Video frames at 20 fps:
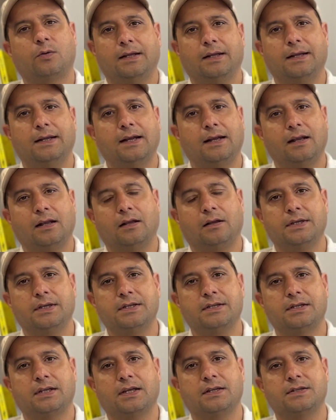little
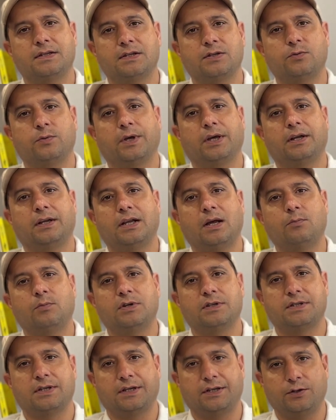instances where
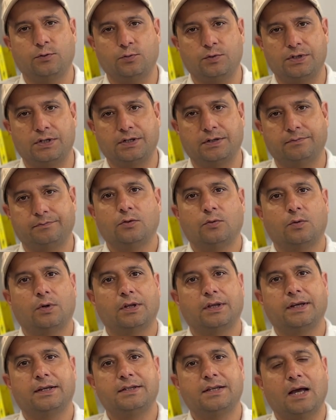numbers are used. So what
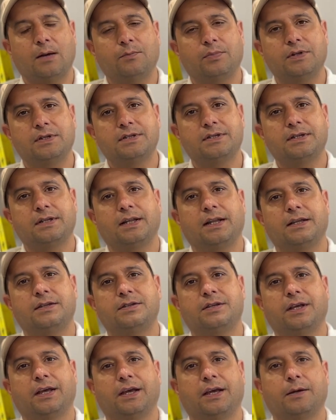are the examples?
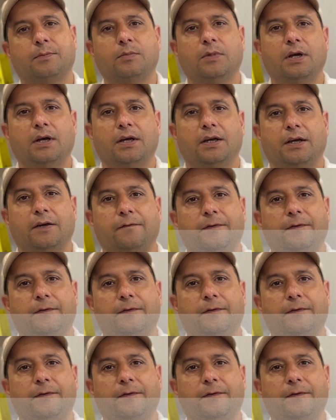Let's say if